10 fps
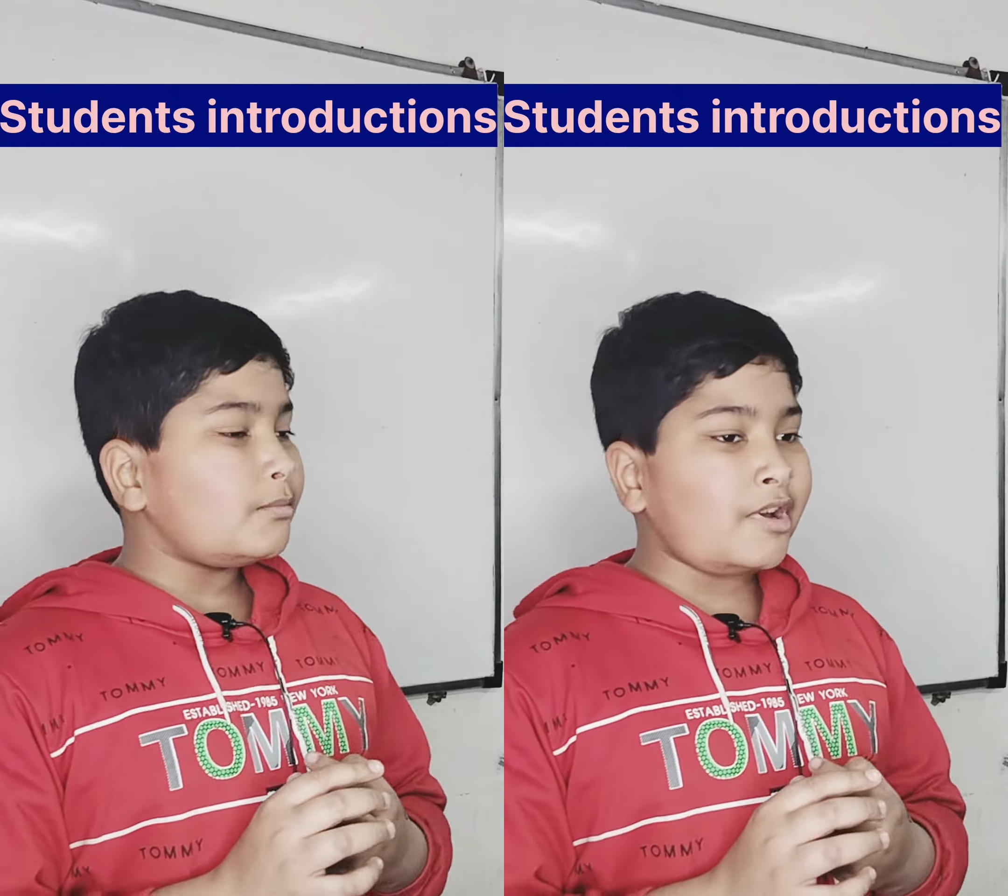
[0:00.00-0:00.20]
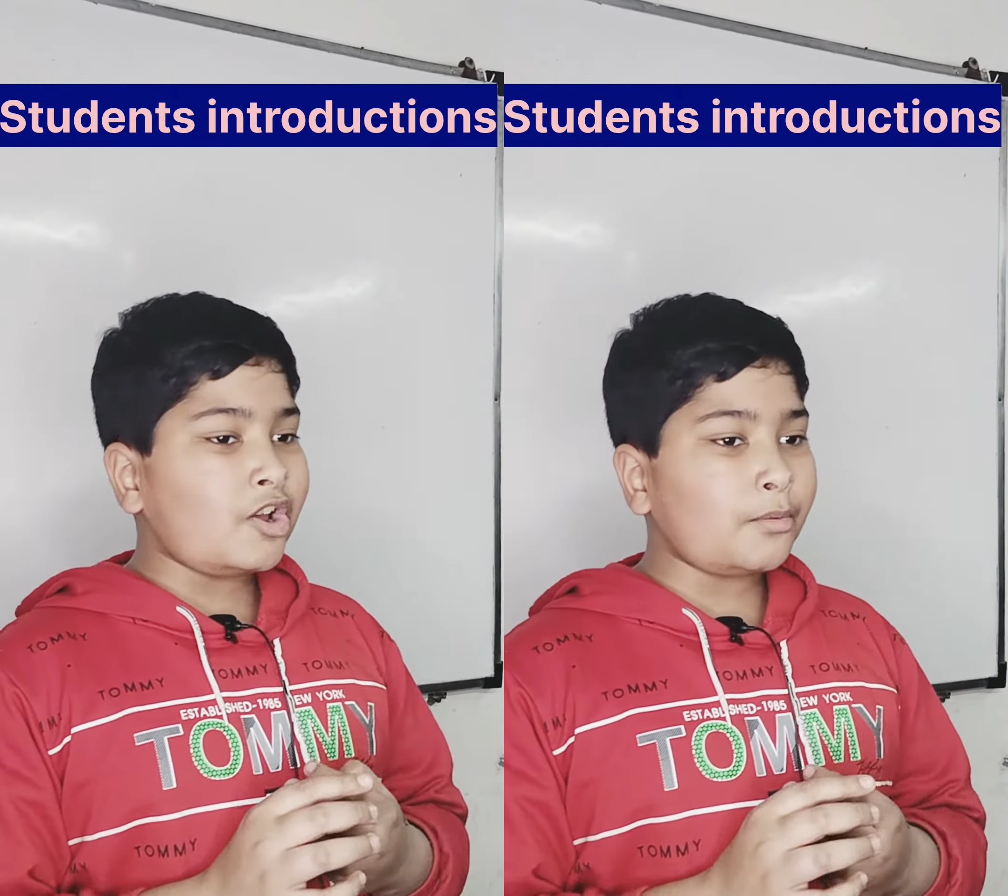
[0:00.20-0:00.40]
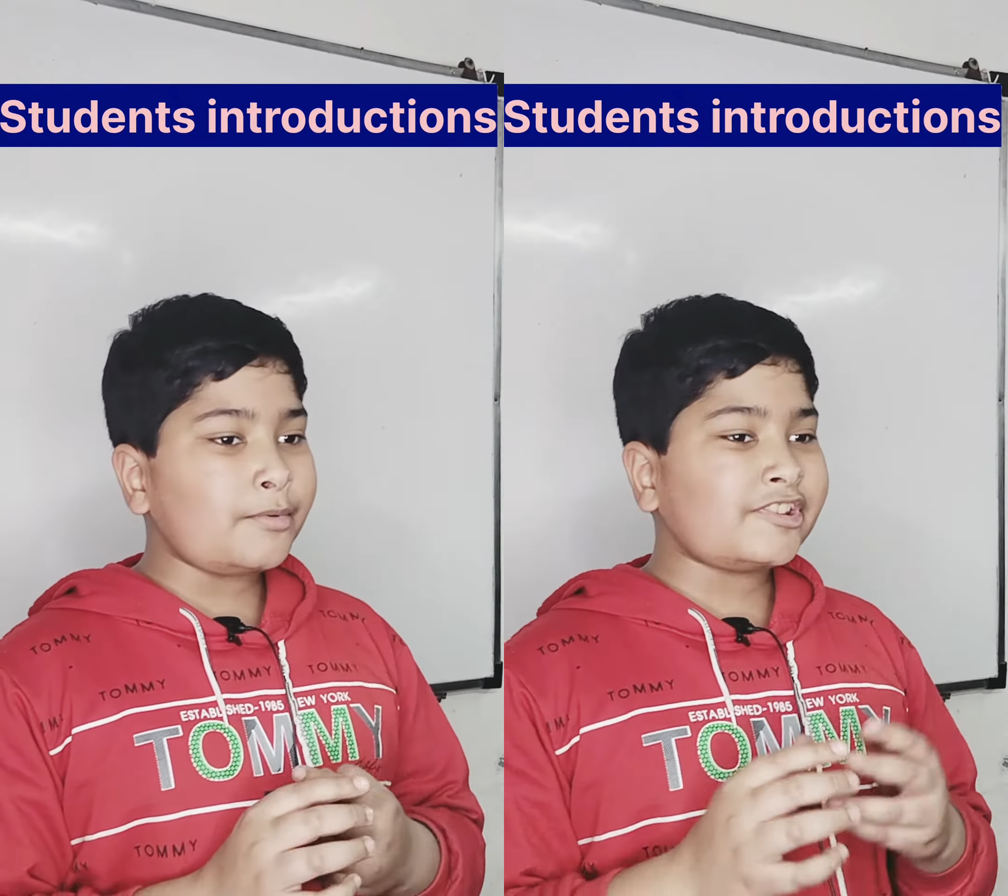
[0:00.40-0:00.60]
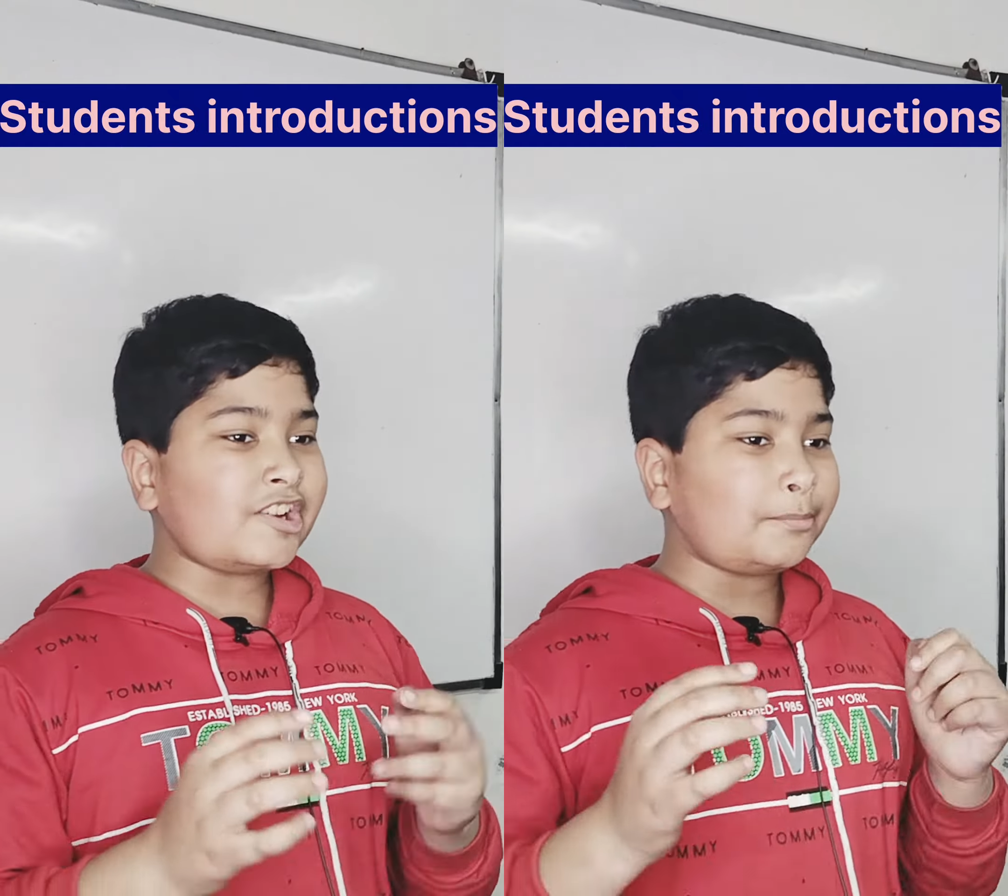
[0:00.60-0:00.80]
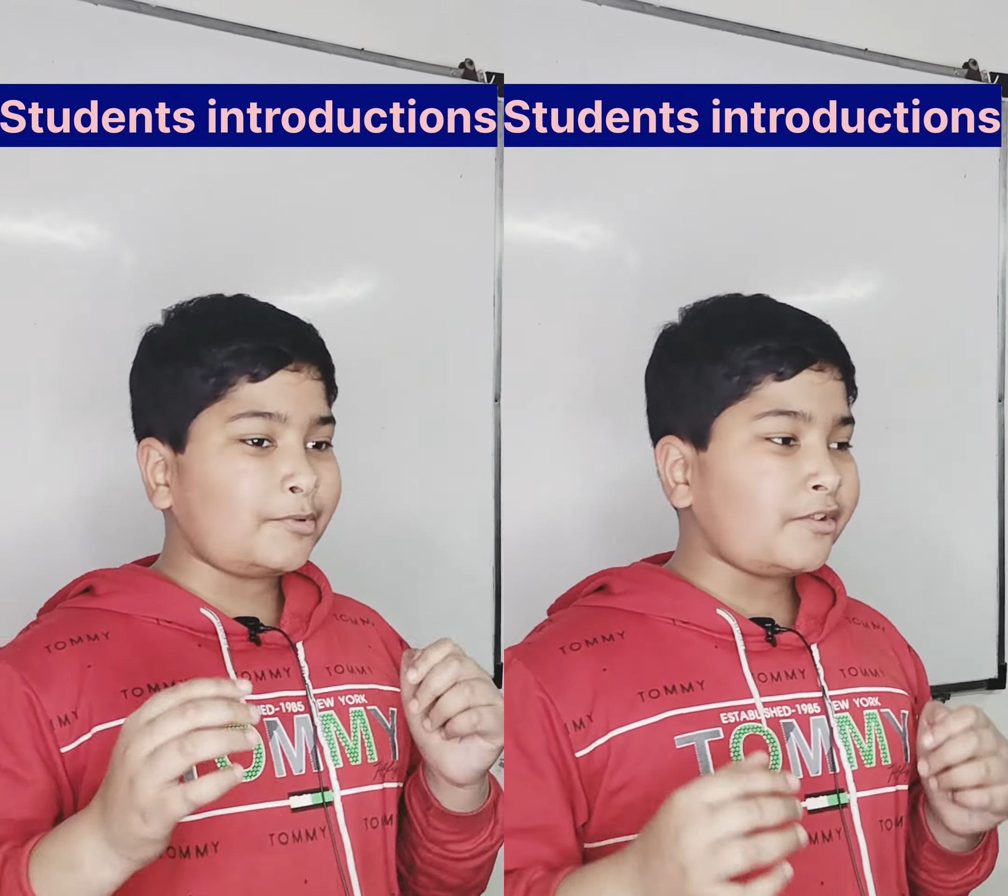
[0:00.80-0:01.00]
My hobbies
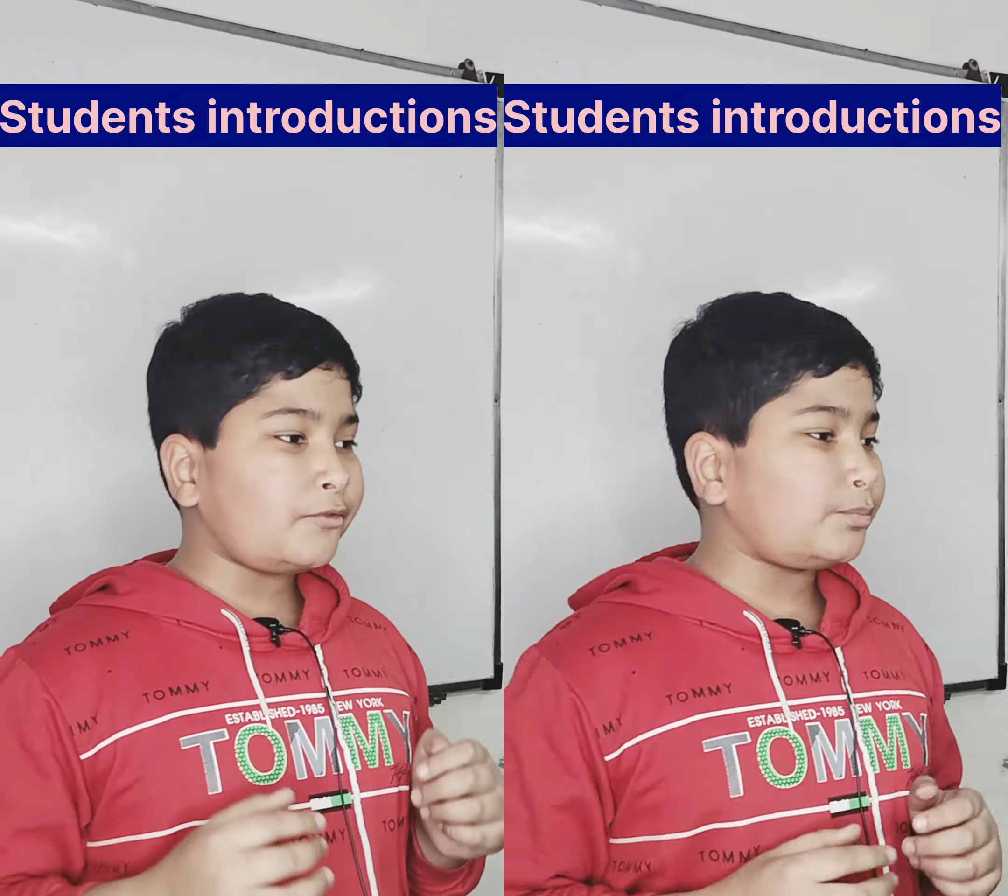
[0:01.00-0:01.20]
are playing